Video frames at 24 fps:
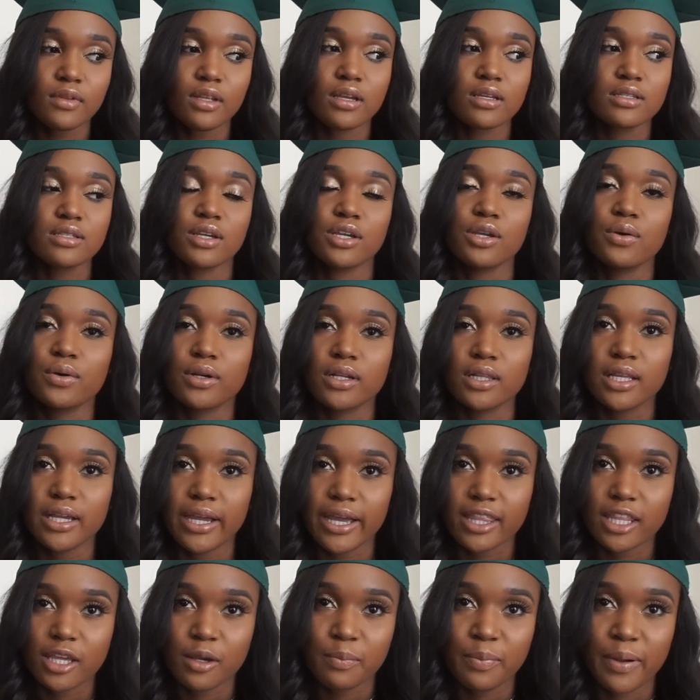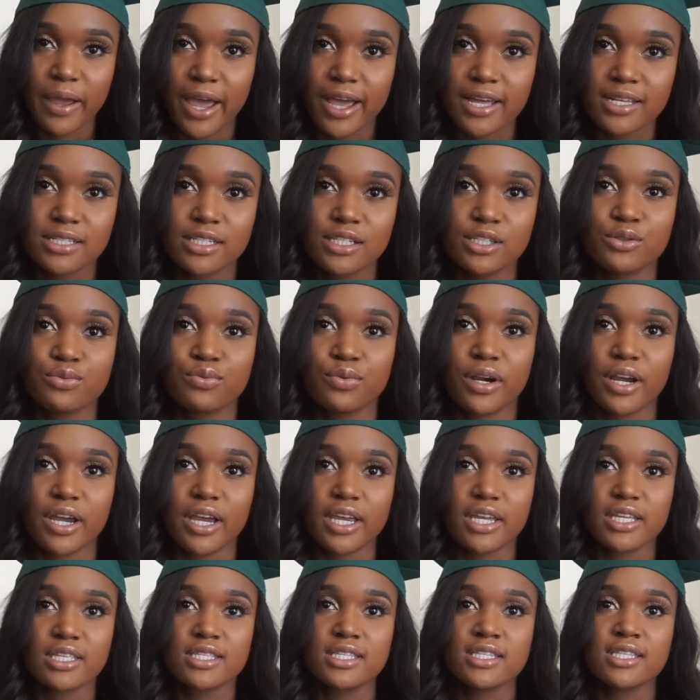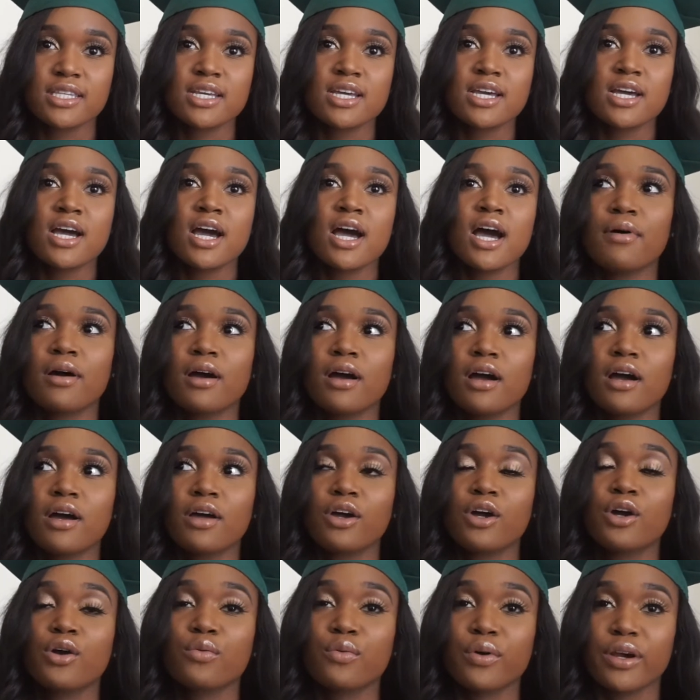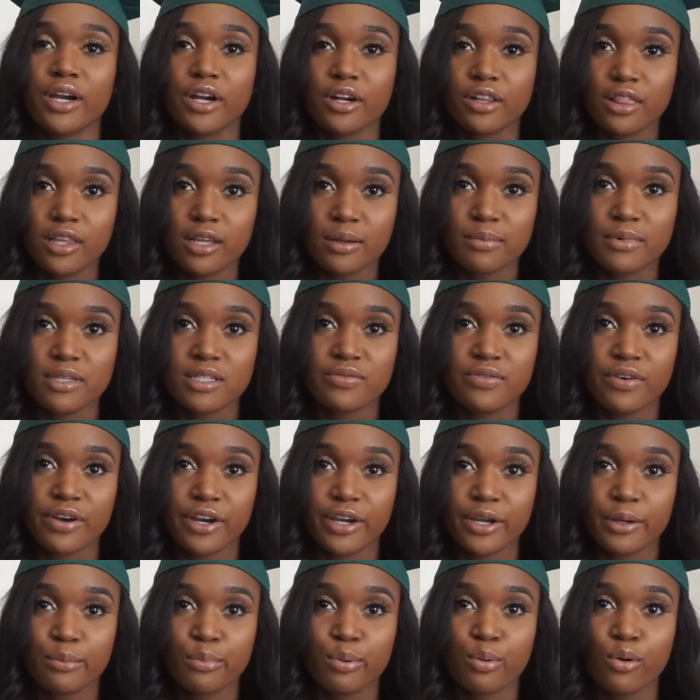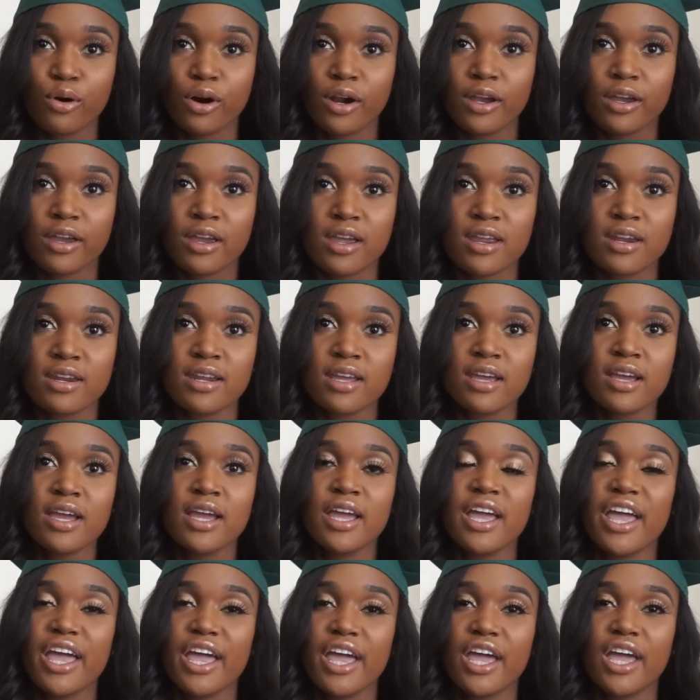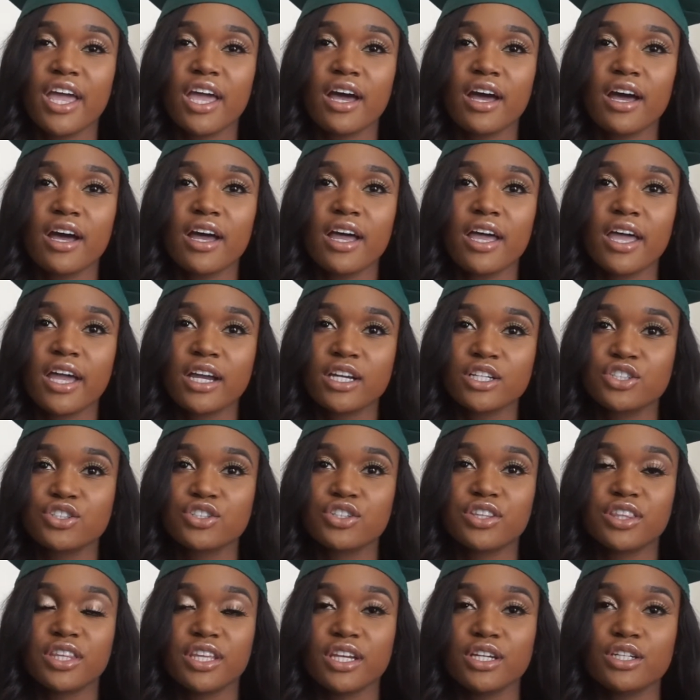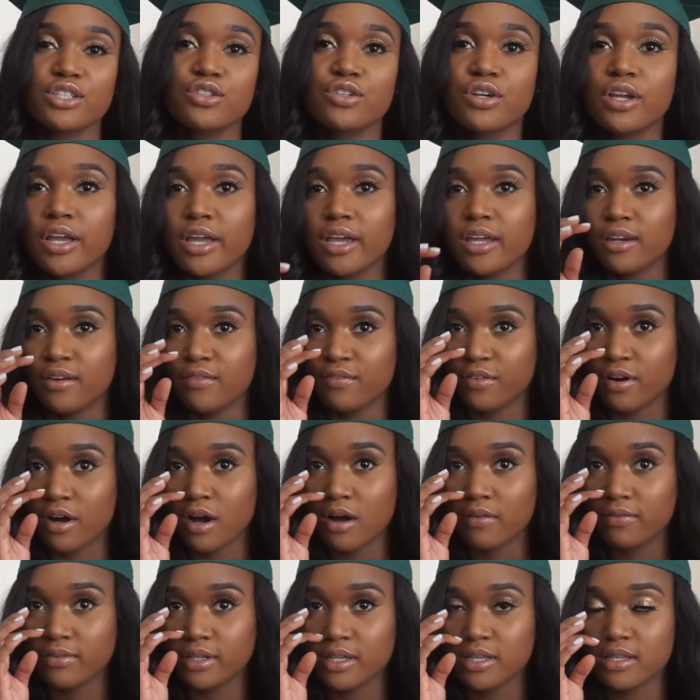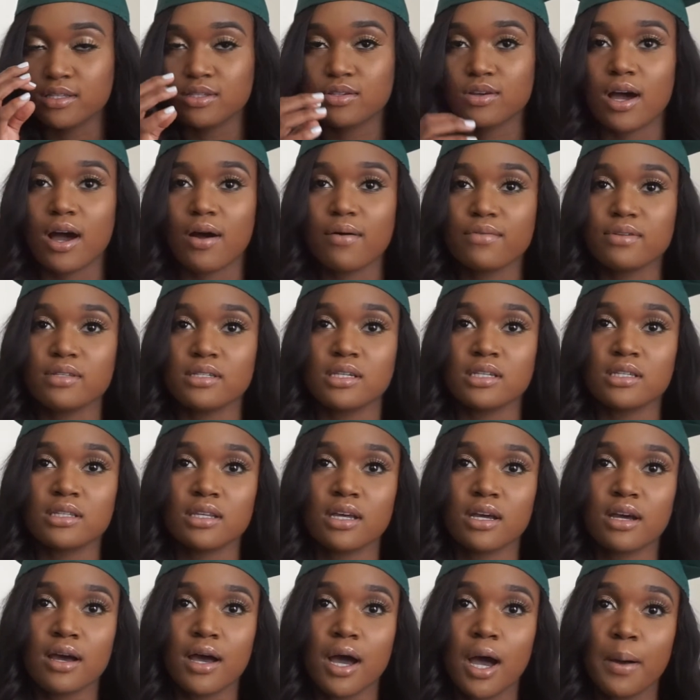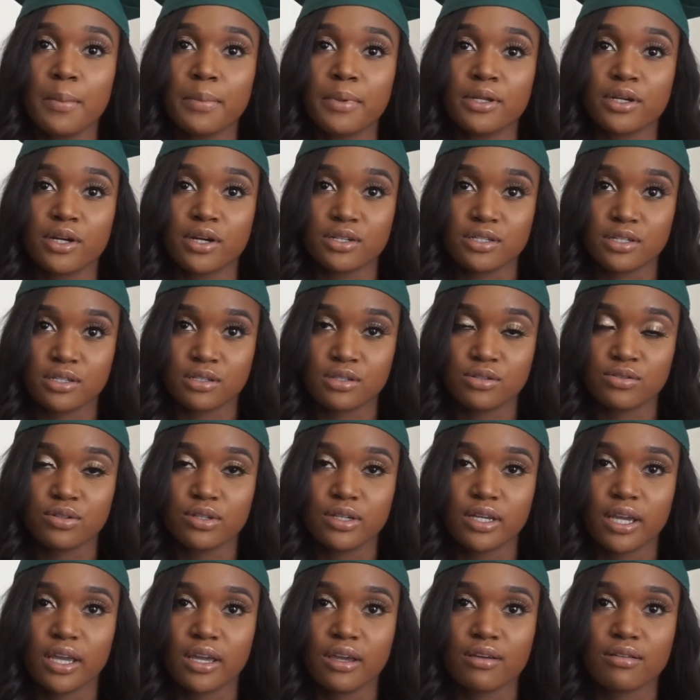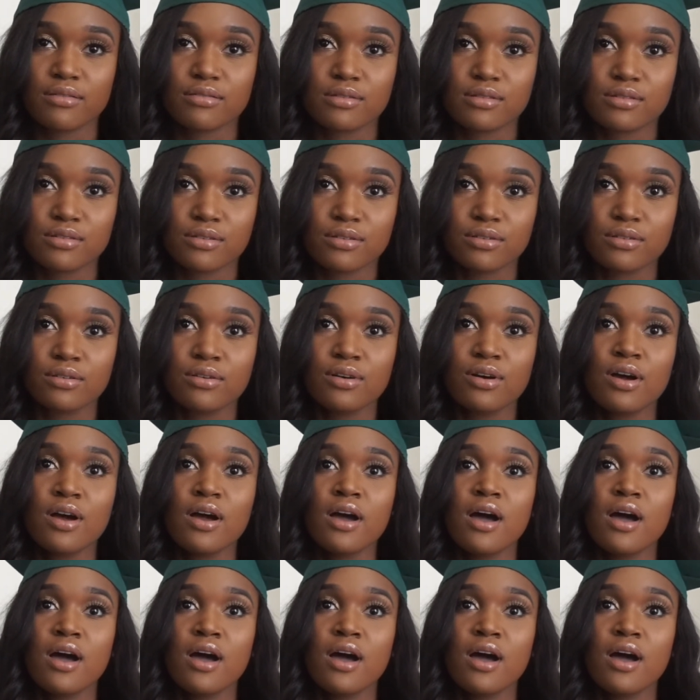So you want to look at their passage rates. Curriculum is very important. Extra things you can get involved in. So I was in the Nursing Student Council.